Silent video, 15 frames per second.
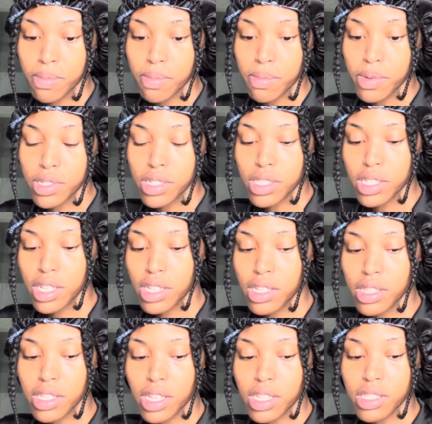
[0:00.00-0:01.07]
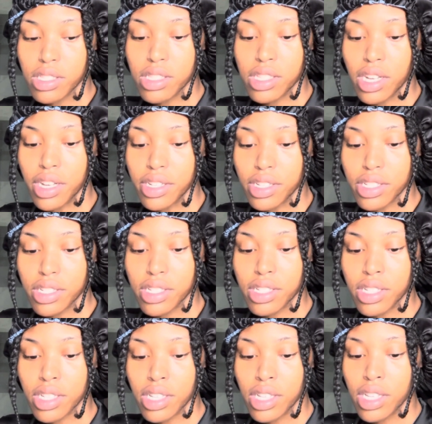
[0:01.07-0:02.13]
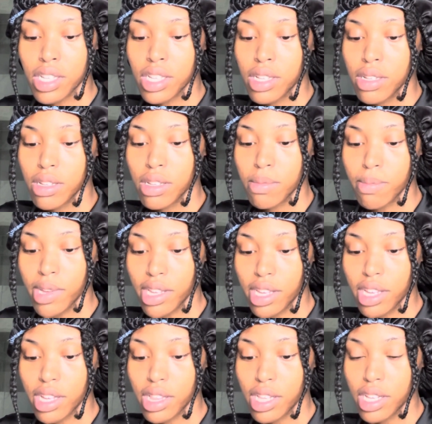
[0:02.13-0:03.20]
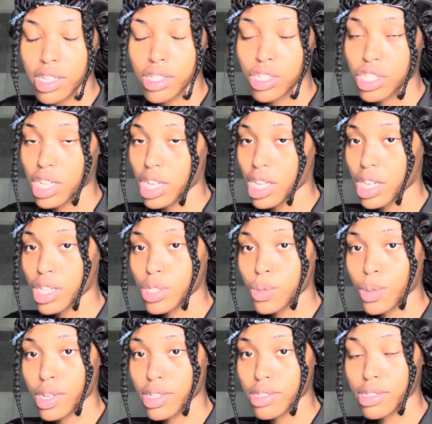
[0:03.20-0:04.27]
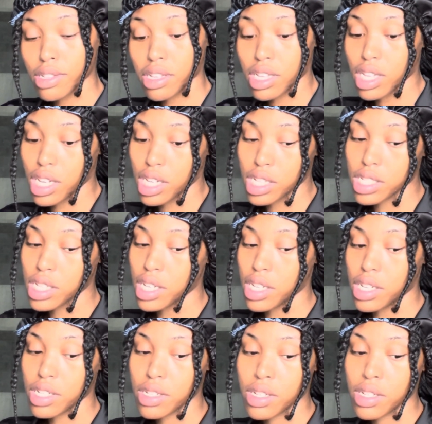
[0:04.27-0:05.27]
But just getting things done, making a list, checking it twice, and getting it done.